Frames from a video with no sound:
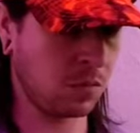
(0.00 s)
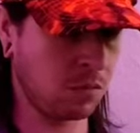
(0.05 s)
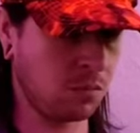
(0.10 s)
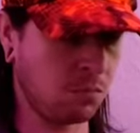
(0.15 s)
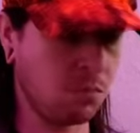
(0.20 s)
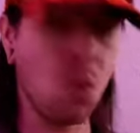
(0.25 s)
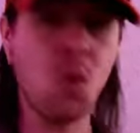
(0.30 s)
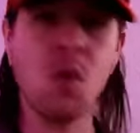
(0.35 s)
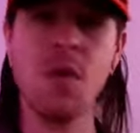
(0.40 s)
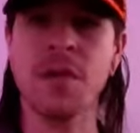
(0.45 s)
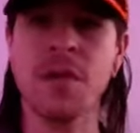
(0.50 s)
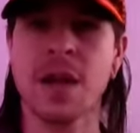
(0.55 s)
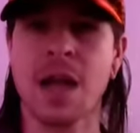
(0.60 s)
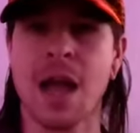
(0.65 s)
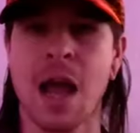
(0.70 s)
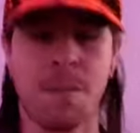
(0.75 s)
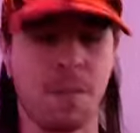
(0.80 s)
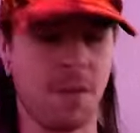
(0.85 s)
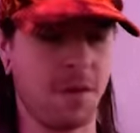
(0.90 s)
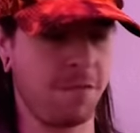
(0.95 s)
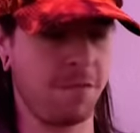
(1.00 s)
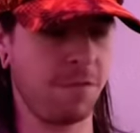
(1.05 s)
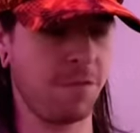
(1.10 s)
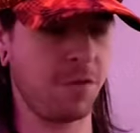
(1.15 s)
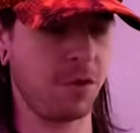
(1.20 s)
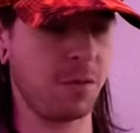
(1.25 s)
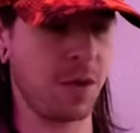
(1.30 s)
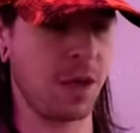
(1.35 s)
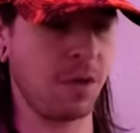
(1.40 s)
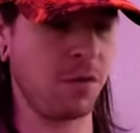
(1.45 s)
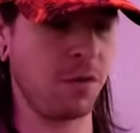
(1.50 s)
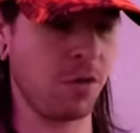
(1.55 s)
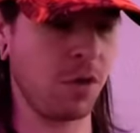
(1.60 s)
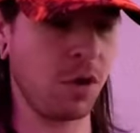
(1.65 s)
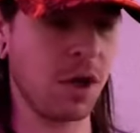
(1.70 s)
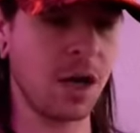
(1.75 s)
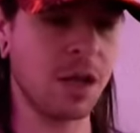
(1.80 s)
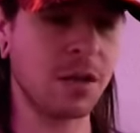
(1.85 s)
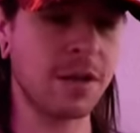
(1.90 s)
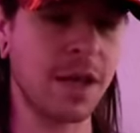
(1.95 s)
More than happy and fulfilled about that. They're
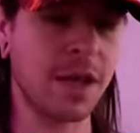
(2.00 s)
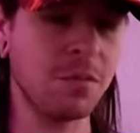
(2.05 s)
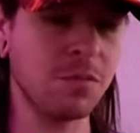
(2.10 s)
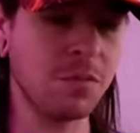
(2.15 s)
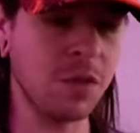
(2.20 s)
kind of like,